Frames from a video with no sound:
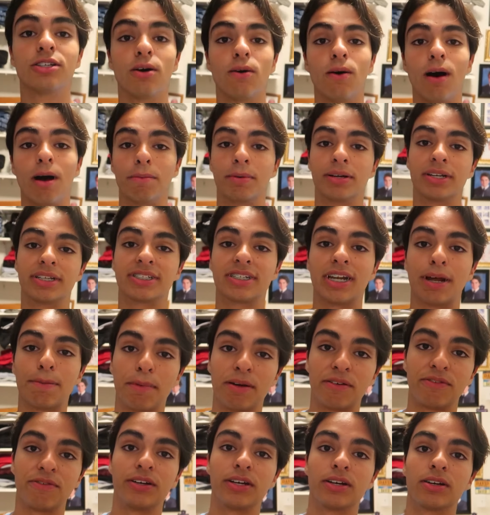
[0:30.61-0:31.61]
So I'm gonna snap
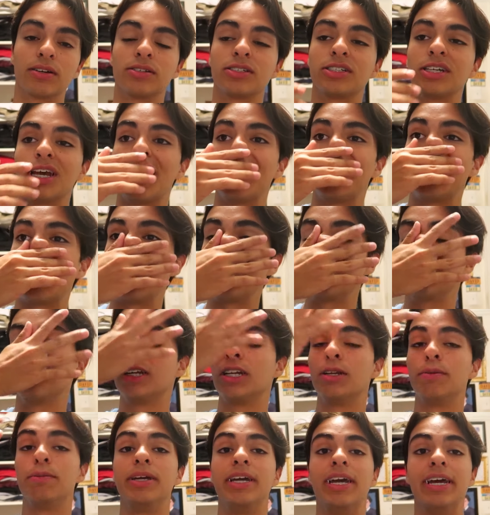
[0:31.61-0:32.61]
my fingers and I'm
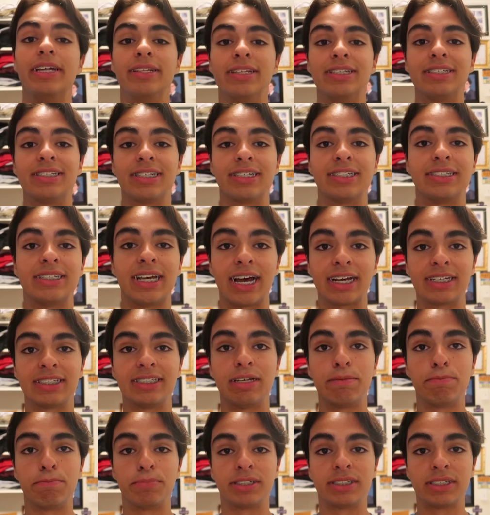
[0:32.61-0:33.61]
gonna be in this exact
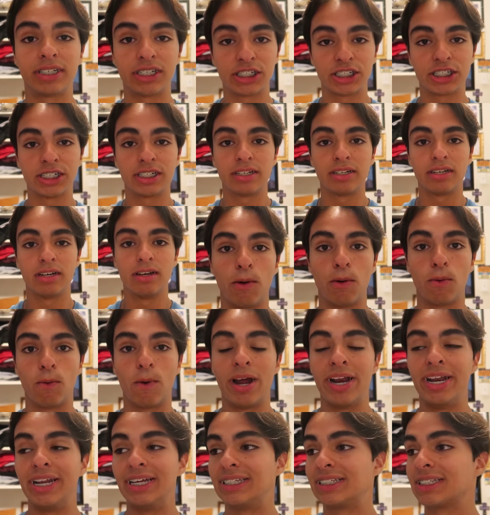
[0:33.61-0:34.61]
same position, but
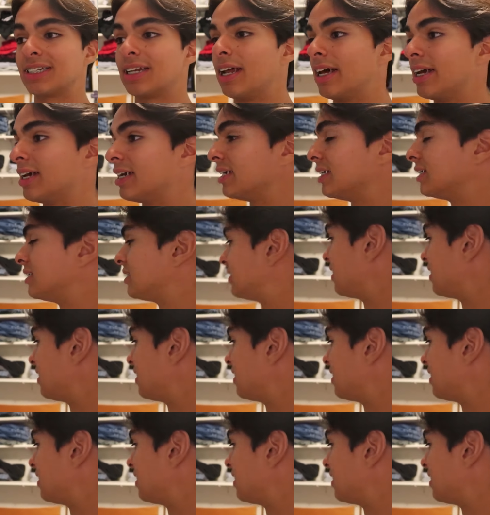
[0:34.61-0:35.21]
when it's like